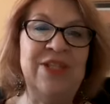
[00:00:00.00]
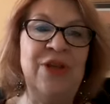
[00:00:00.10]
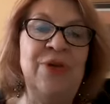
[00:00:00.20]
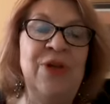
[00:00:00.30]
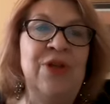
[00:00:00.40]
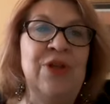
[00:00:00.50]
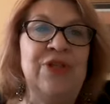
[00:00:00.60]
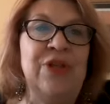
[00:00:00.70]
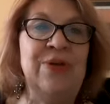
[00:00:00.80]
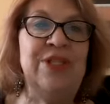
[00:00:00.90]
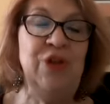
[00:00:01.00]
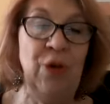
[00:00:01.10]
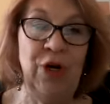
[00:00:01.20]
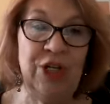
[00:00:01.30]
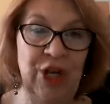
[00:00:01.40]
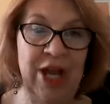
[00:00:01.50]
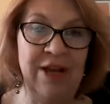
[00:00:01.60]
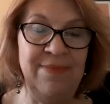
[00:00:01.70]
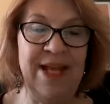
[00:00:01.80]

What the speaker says: So it's your job